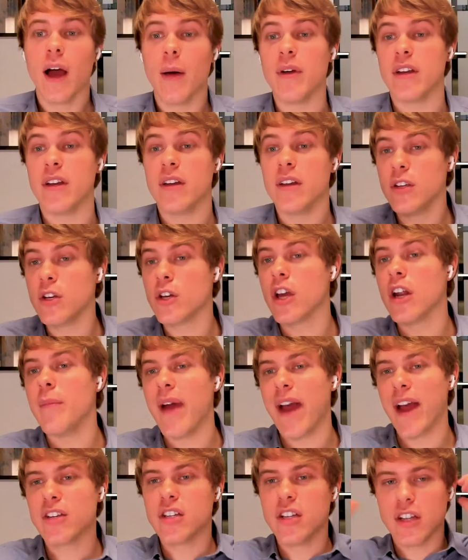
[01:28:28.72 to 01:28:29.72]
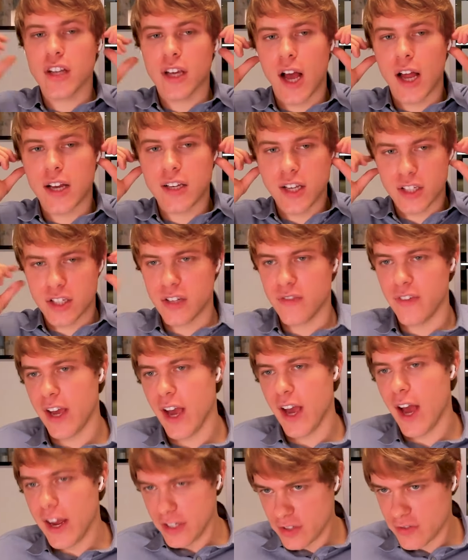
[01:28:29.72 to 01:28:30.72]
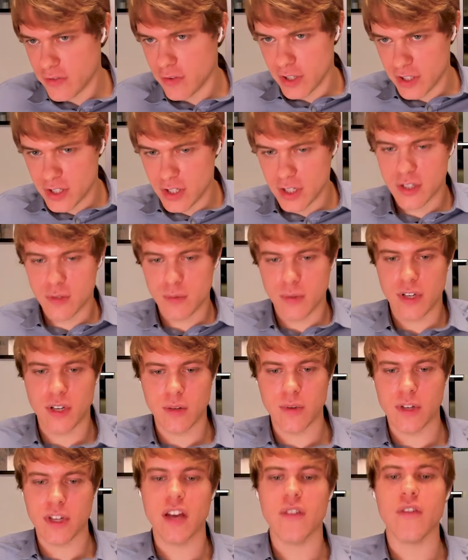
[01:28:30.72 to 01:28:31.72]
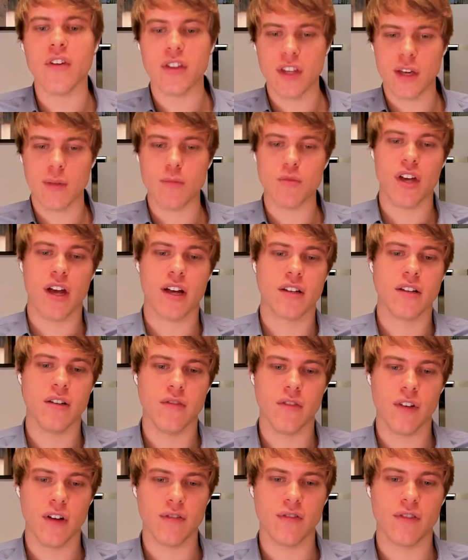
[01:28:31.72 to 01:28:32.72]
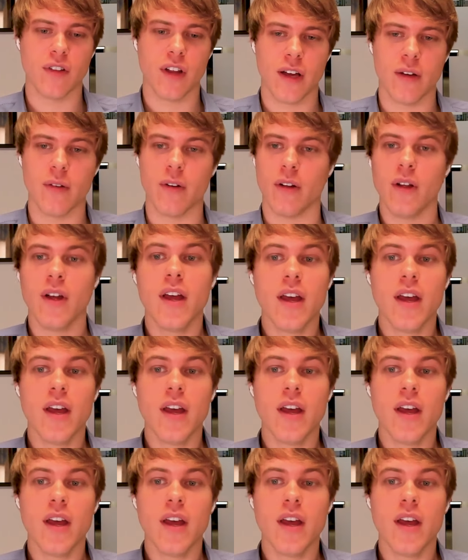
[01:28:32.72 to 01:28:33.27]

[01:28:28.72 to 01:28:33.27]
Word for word: I mean, you could imagine in the context of AIs, for instance, we'd, we'd give it the objective of like, well,